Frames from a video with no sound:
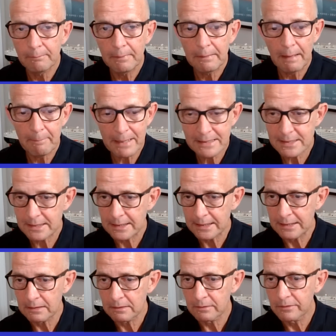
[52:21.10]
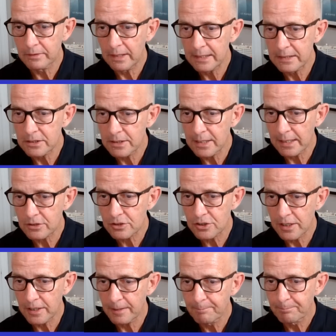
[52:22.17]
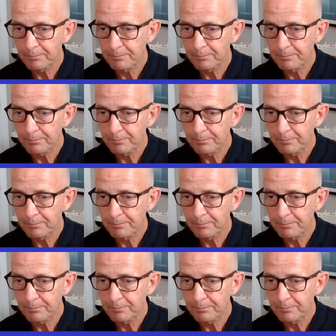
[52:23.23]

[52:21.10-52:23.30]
Ambassador into next year.